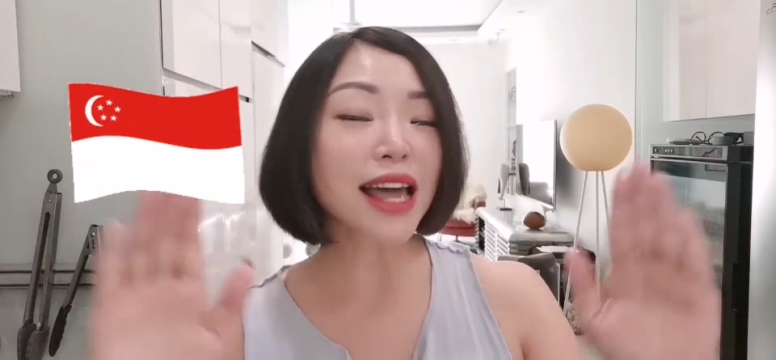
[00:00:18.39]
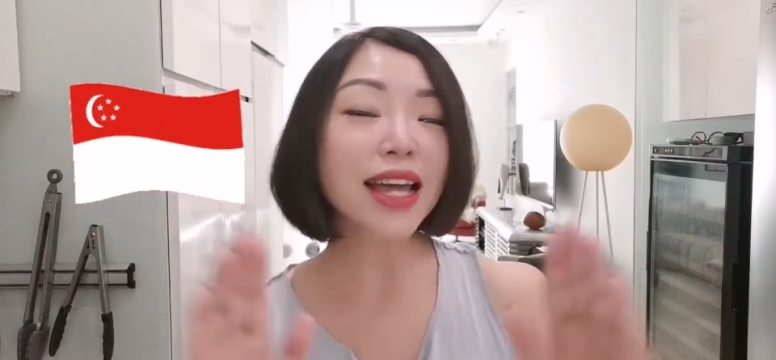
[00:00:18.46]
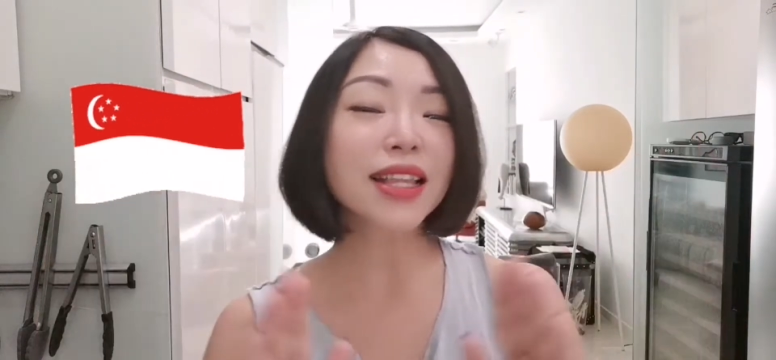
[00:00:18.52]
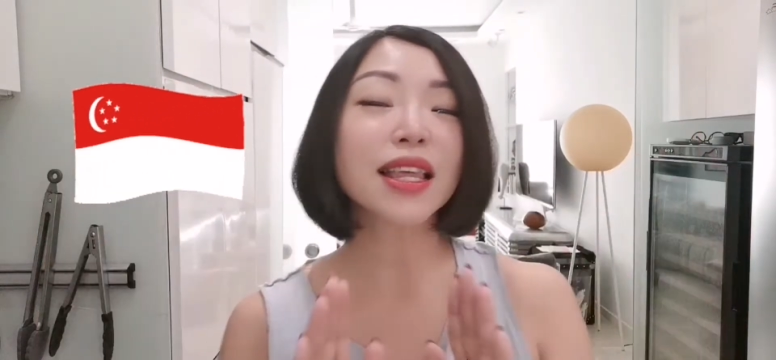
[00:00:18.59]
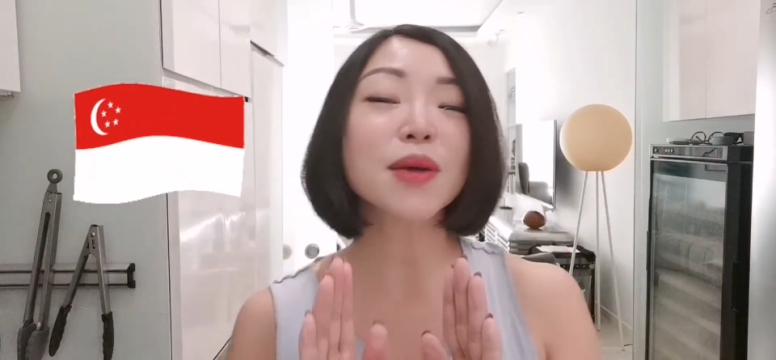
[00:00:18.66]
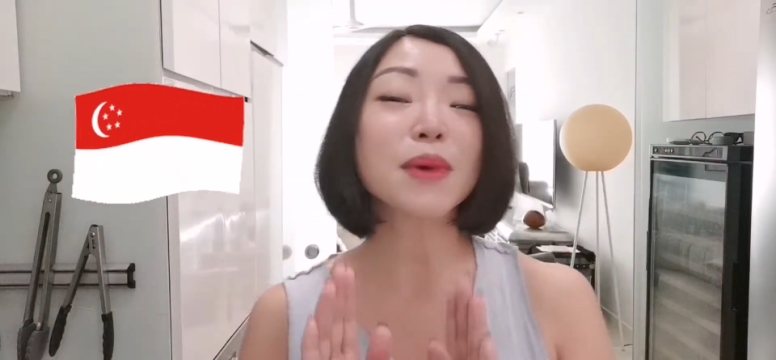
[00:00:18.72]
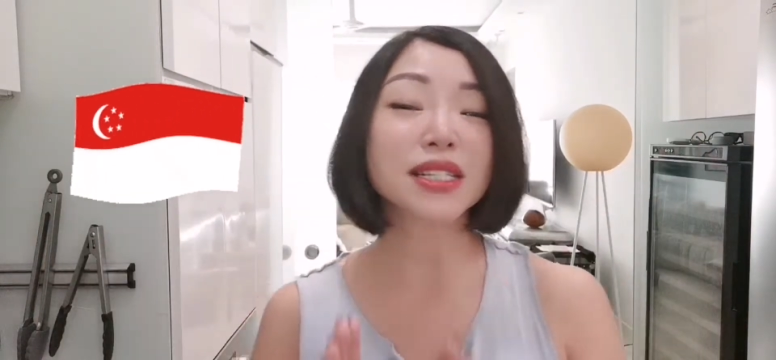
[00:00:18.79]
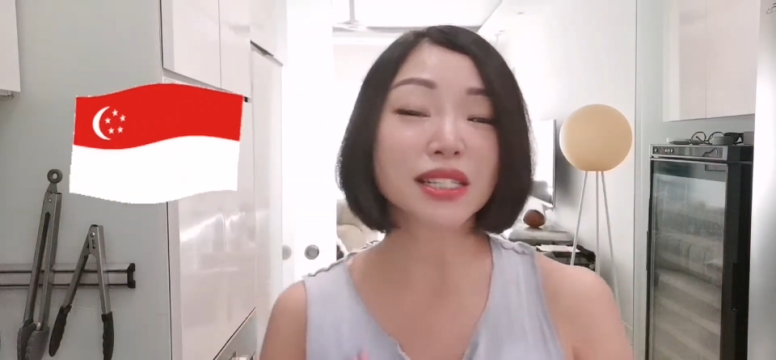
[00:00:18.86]
and
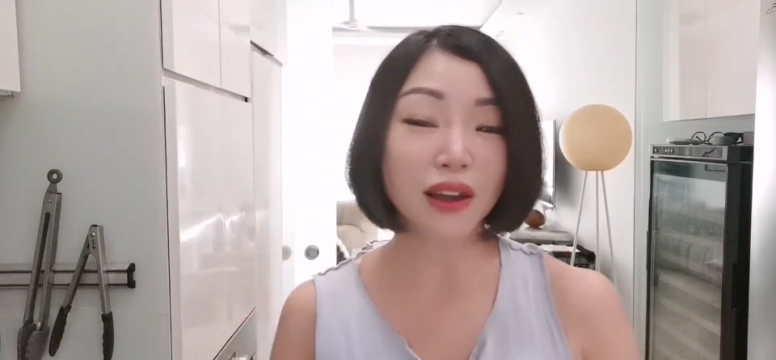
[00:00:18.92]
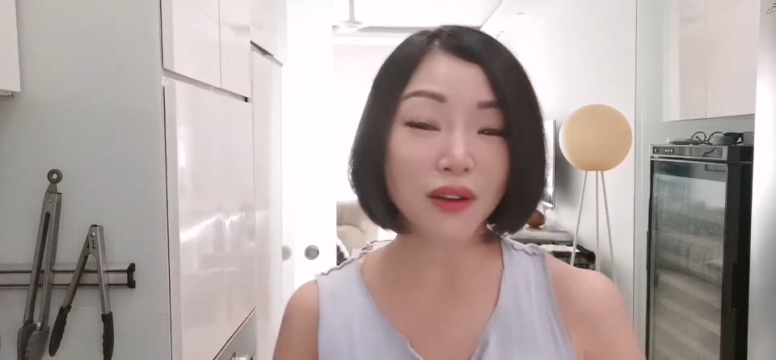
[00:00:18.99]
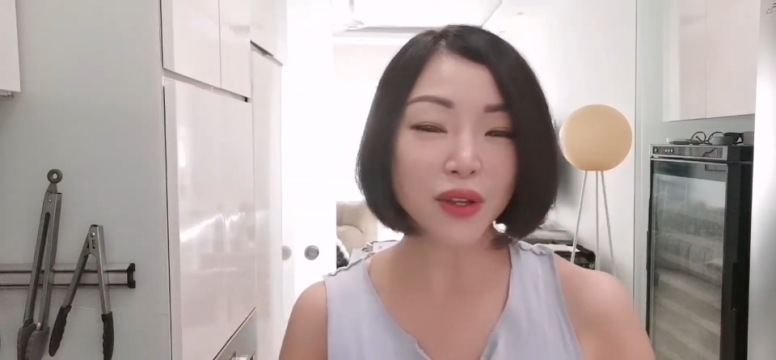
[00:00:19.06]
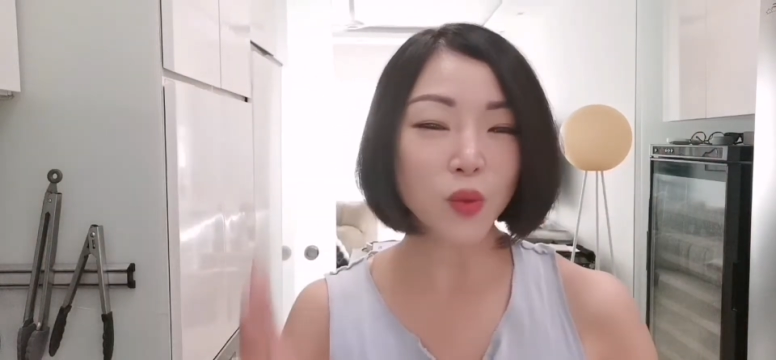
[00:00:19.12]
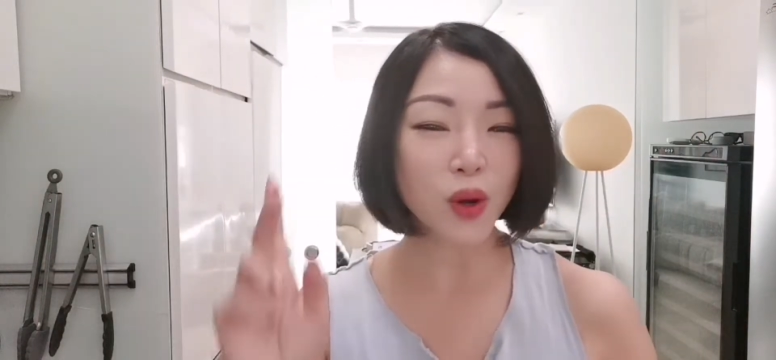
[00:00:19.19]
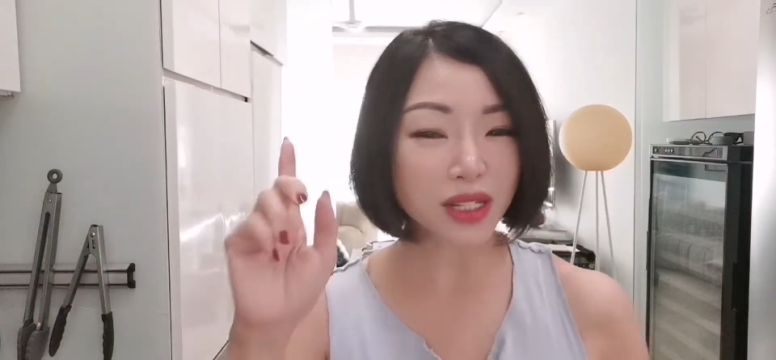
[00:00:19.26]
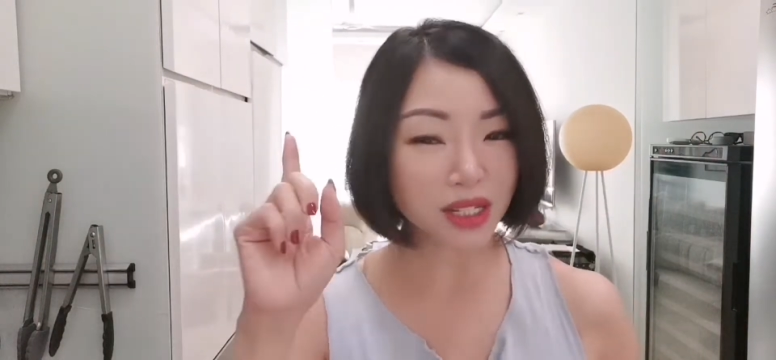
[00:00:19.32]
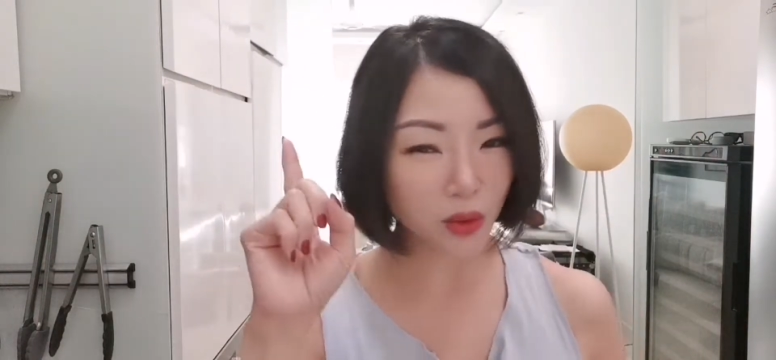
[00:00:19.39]
they must have it
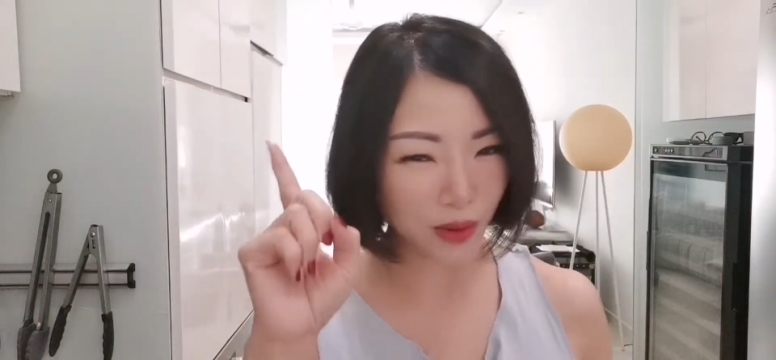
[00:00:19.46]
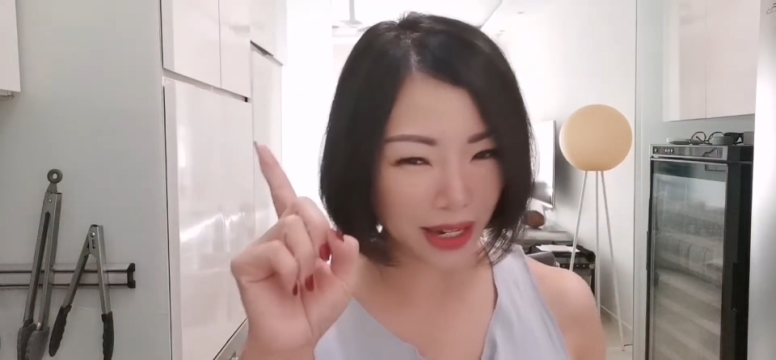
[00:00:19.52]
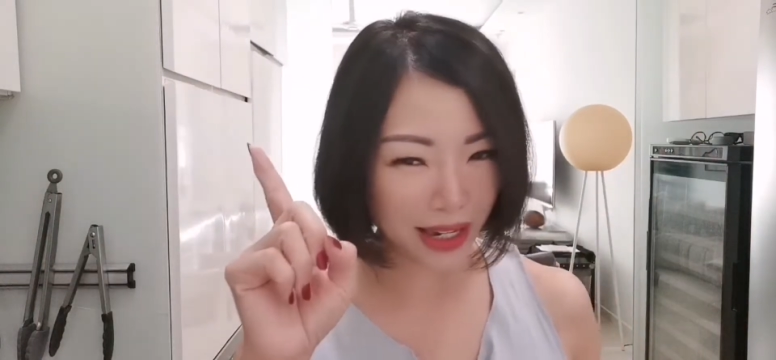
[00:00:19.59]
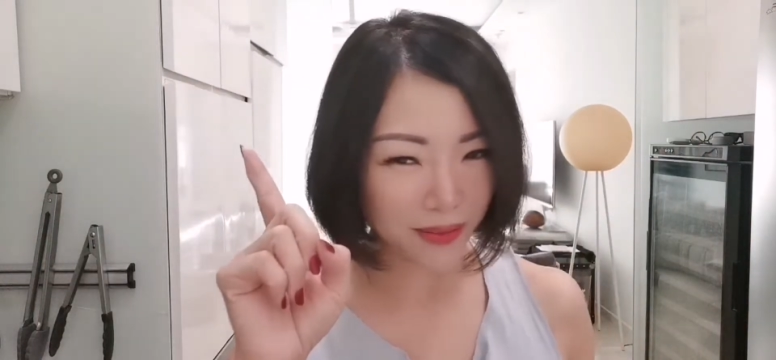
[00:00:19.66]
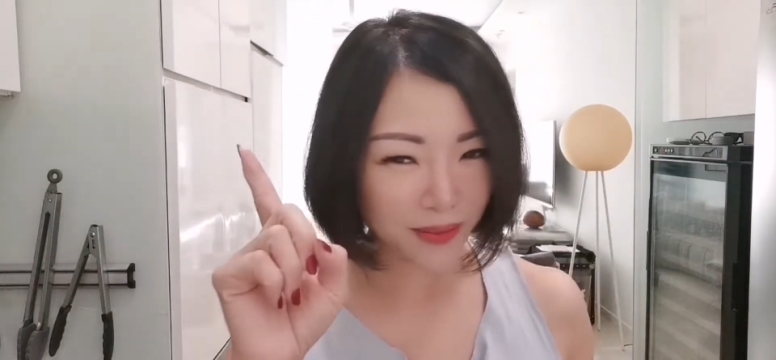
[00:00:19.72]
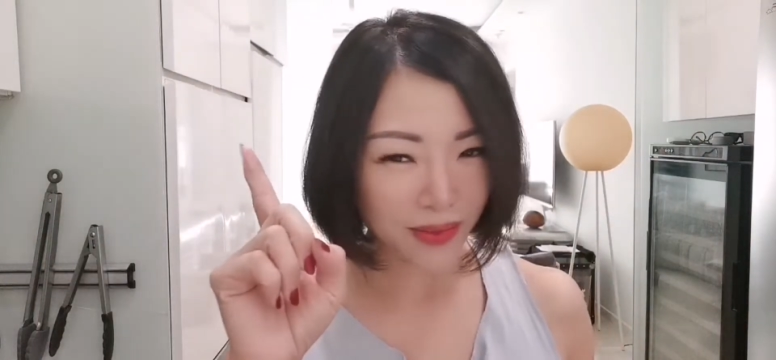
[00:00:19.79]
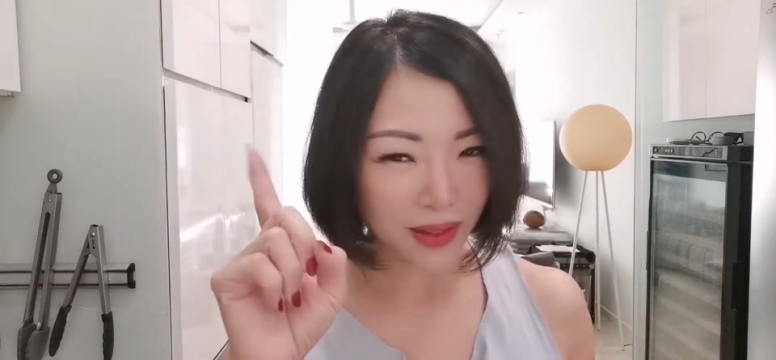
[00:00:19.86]
once a week